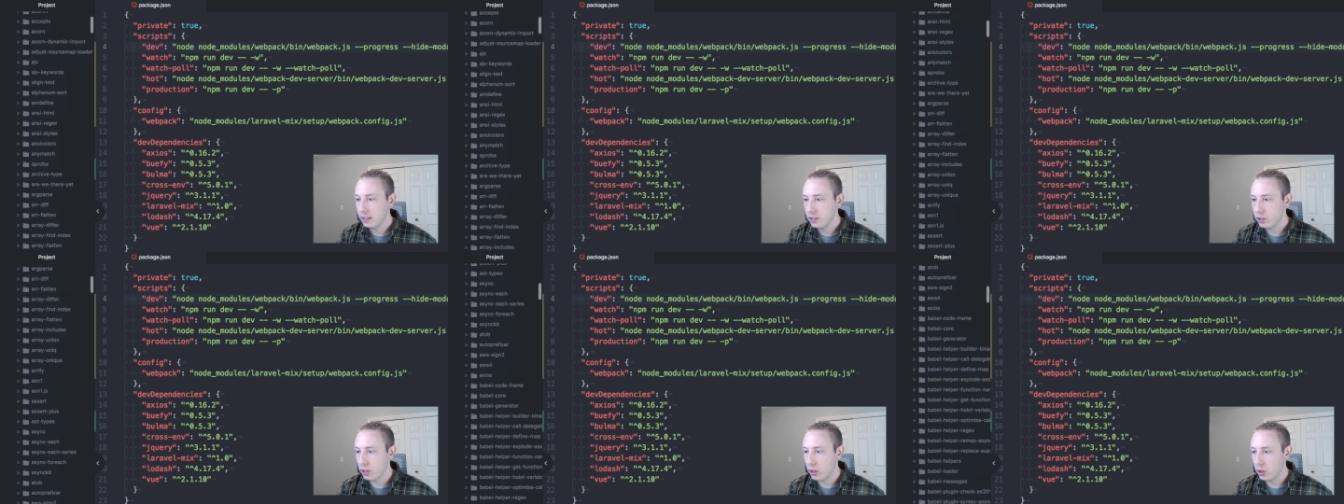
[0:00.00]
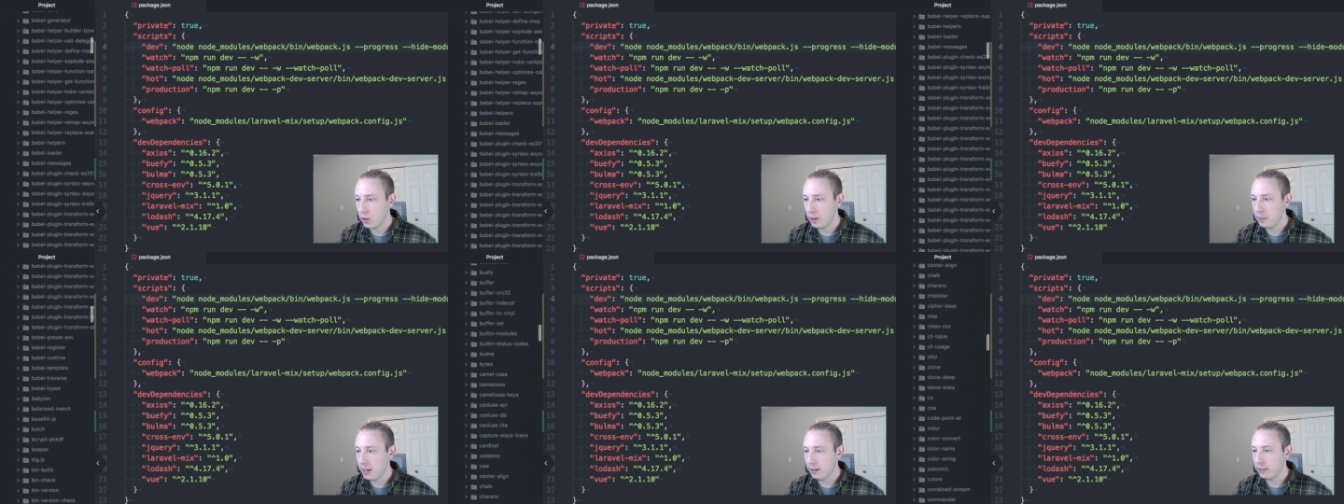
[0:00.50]
So
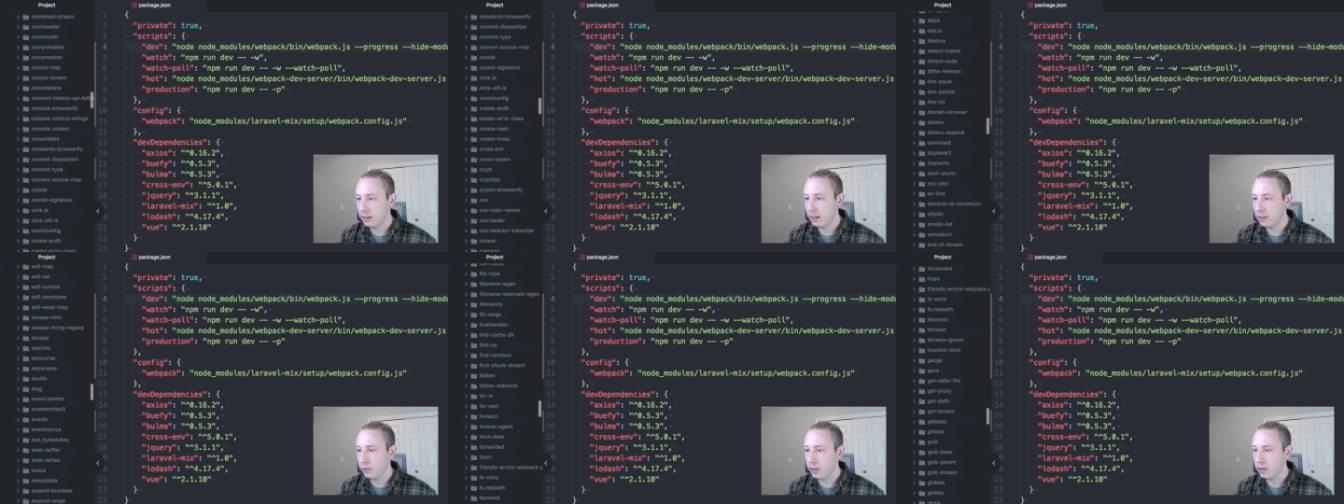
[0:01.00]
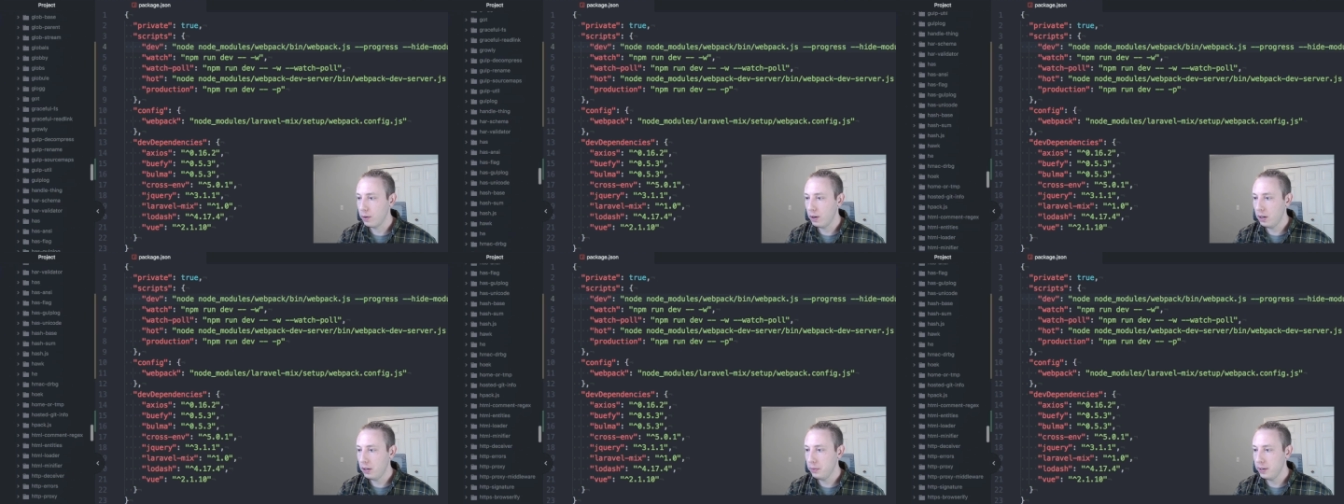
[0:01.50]
I'm guessing if we go
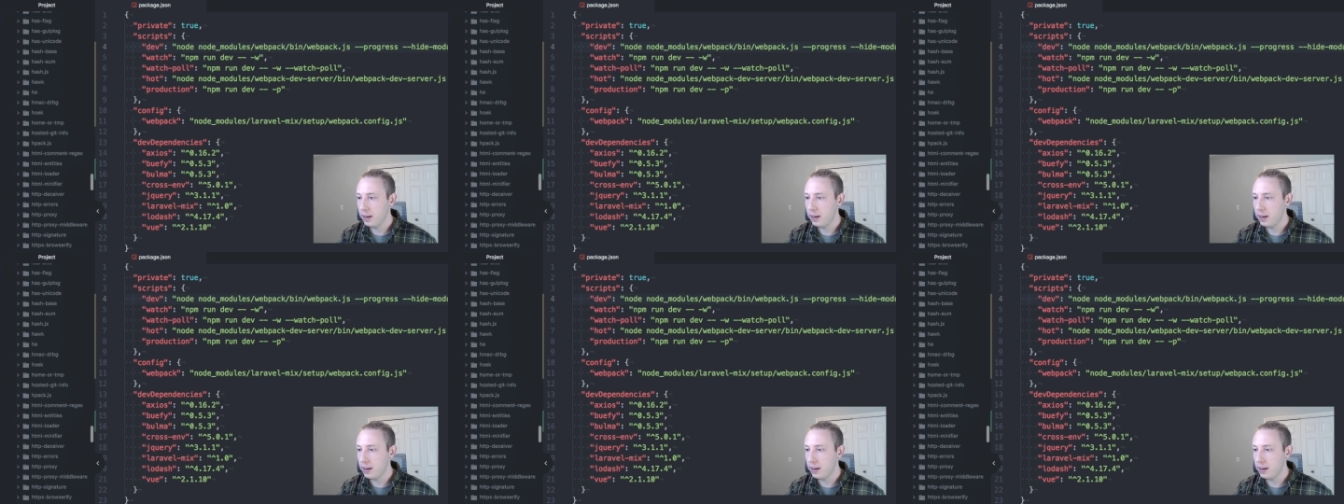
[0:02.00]
all the way down